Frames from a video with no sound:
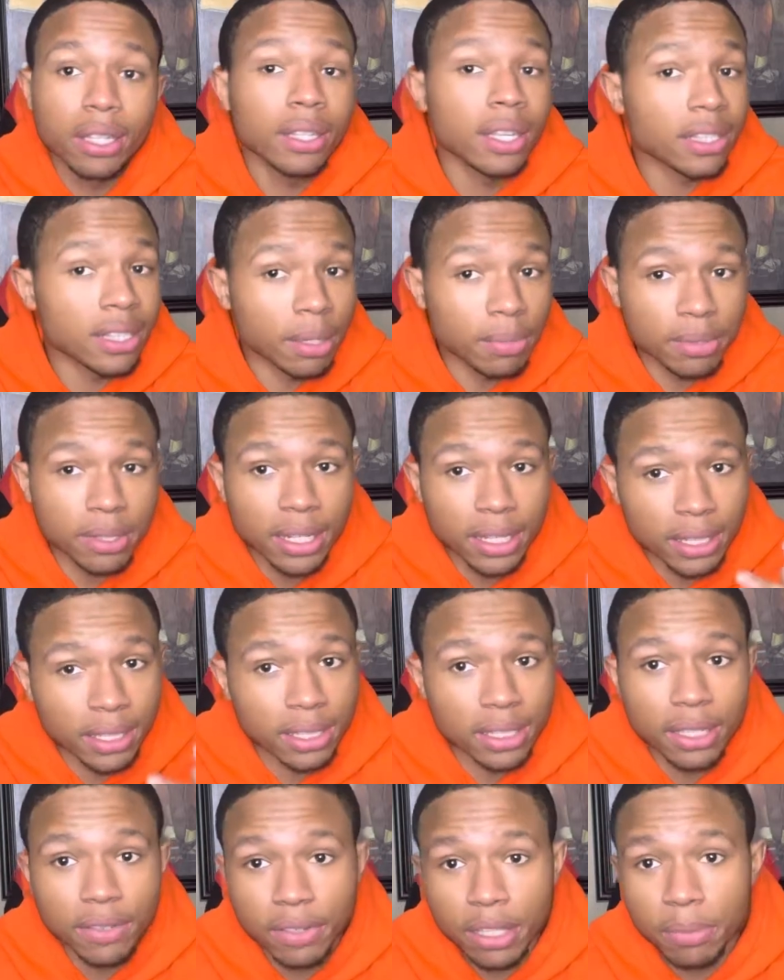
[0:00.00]
Let's double check and
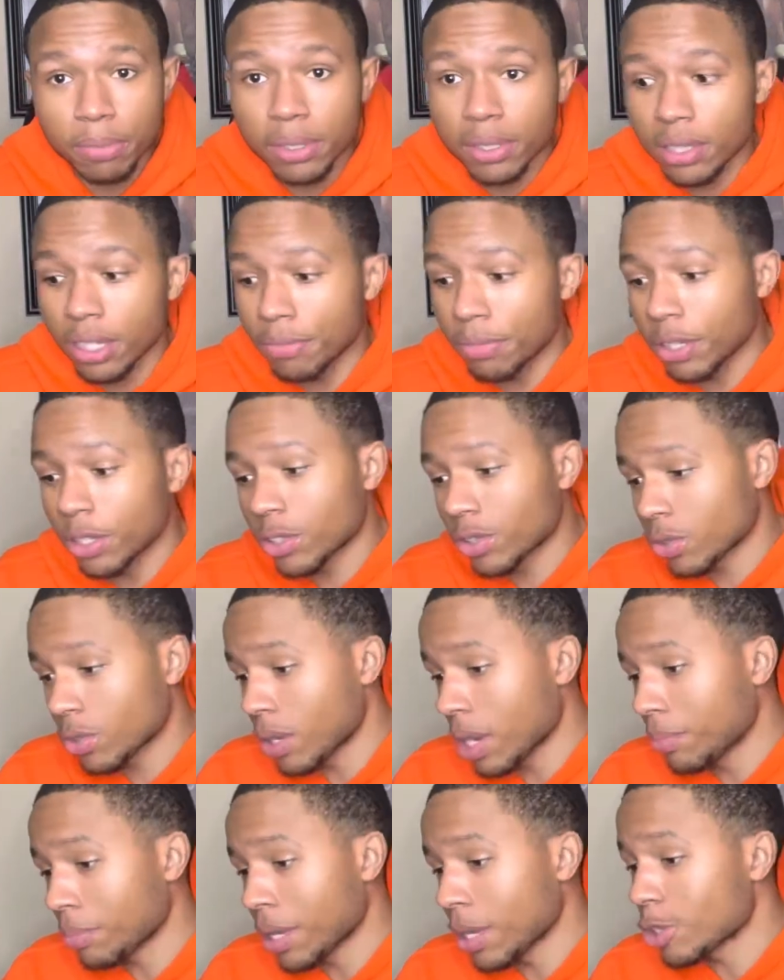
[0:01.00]
see if Hibbits up. Make sure
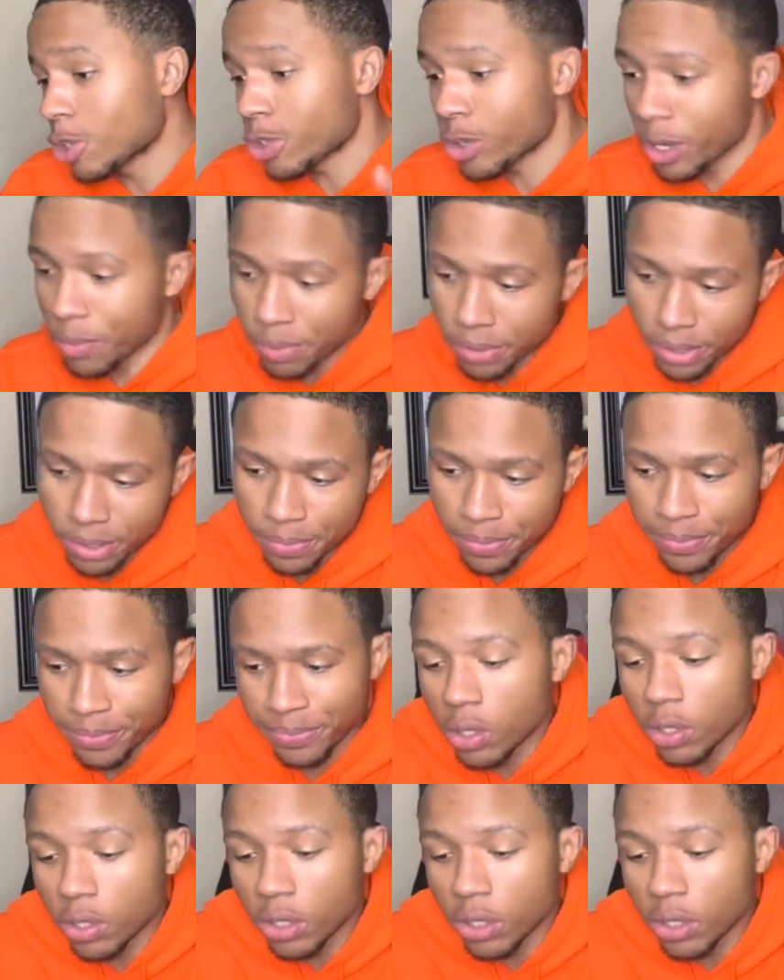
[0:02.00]
I'm not tripping. So